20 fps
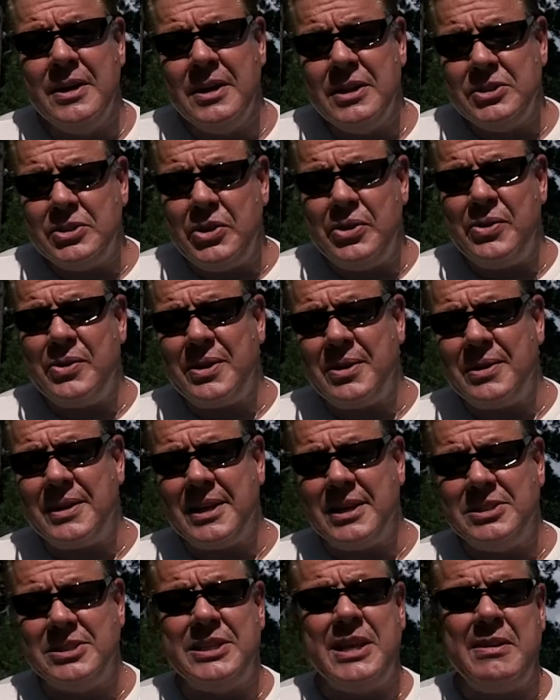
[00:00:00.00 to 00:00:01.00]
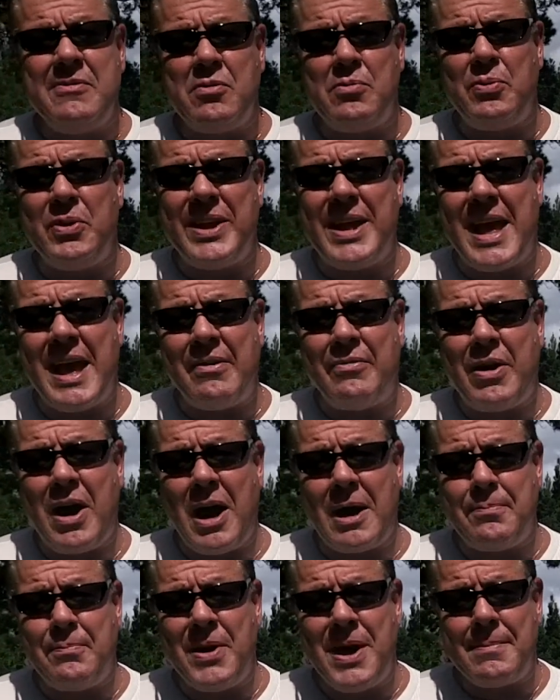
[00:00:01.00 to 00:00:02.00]
So you could conceivably have
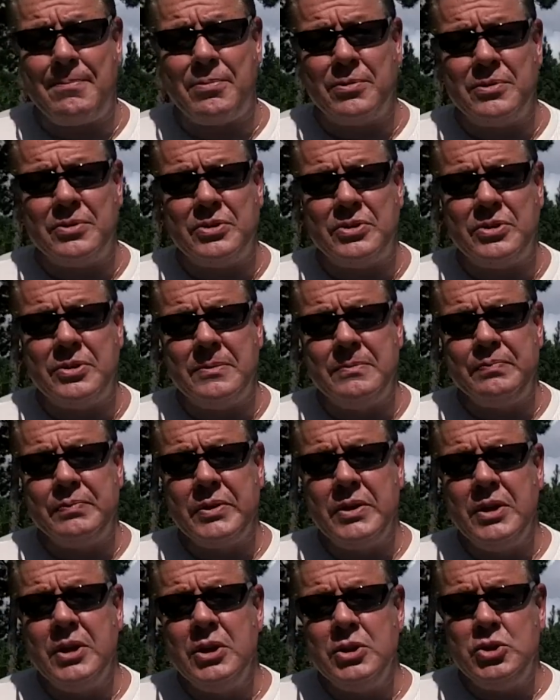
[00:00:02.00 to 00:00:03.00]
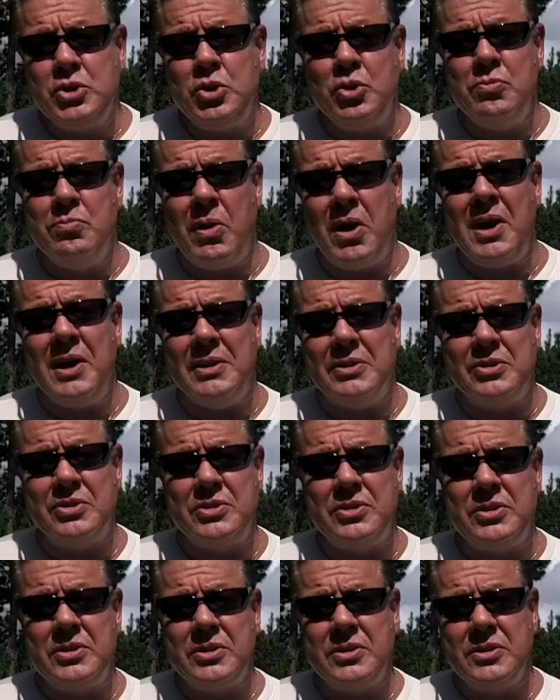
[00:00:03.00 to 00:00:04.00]
hot peppers 2
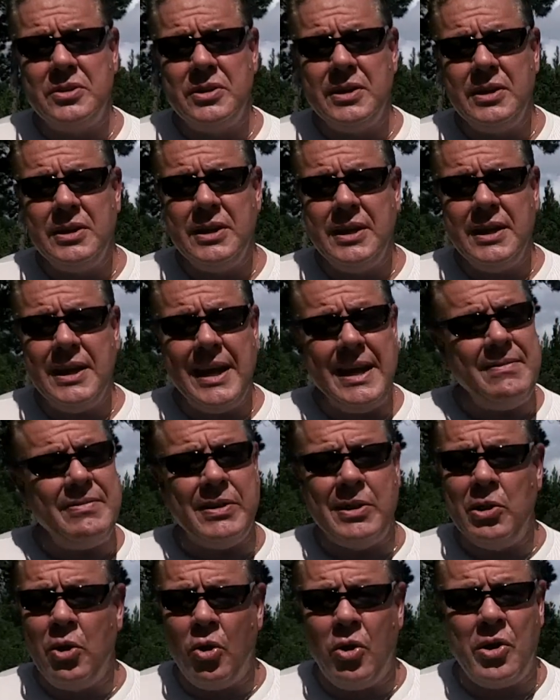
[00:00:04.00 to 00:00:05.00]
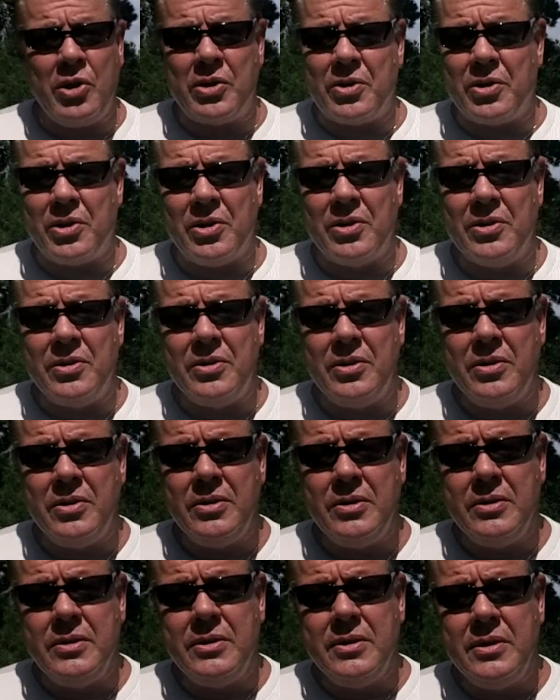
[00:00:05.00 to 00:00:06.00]
months, even longer,
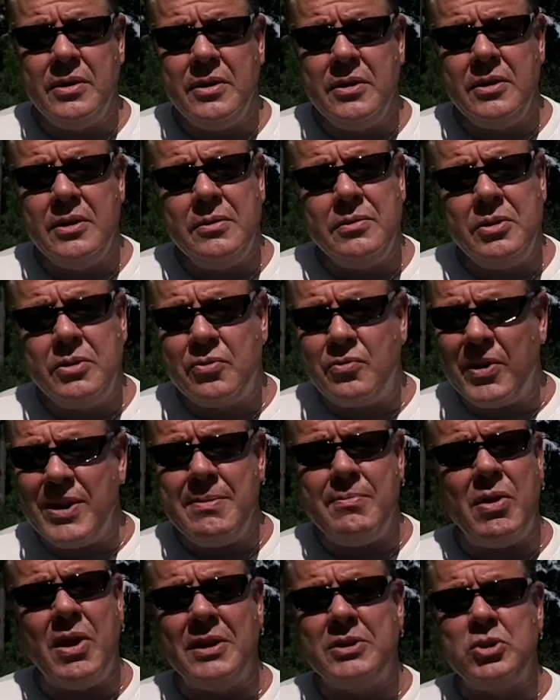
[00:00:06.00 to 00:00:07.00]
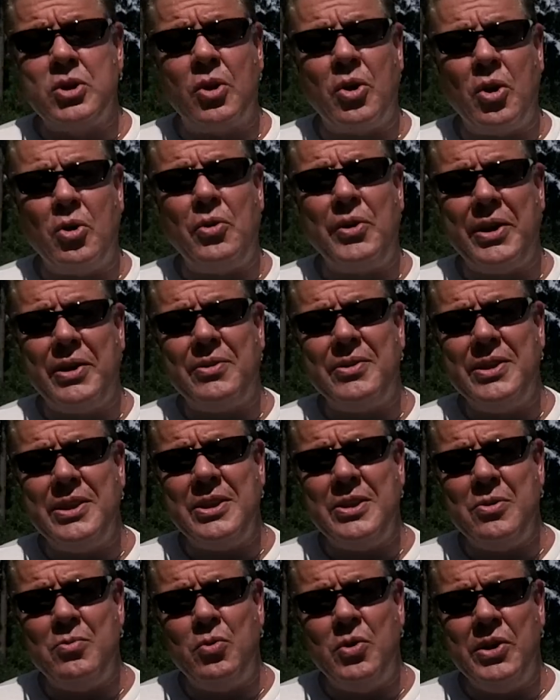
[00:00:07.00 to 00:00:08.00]
3 months earlier than
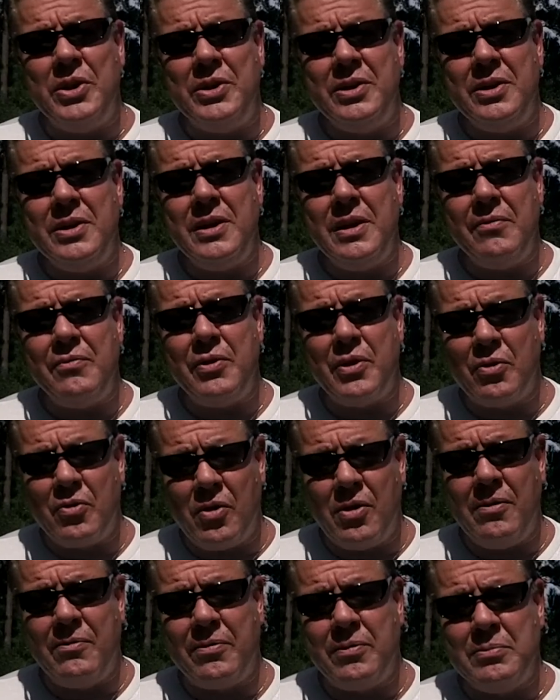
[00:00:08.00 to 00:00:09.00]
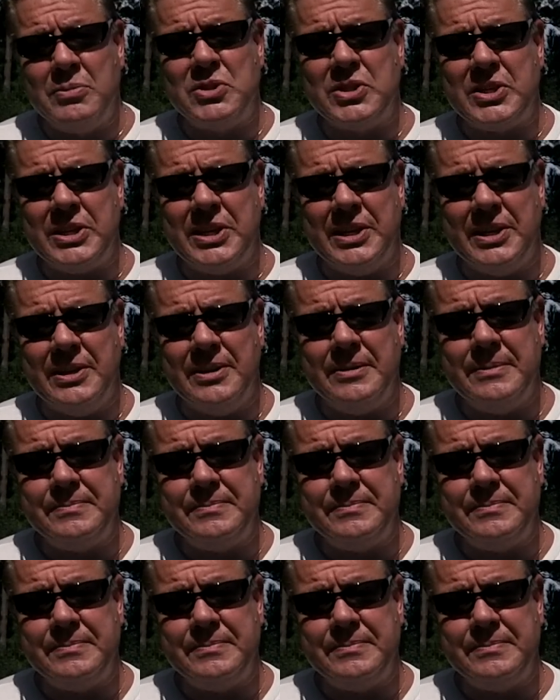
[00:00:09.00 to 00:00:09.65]
you would if you grow them from seed.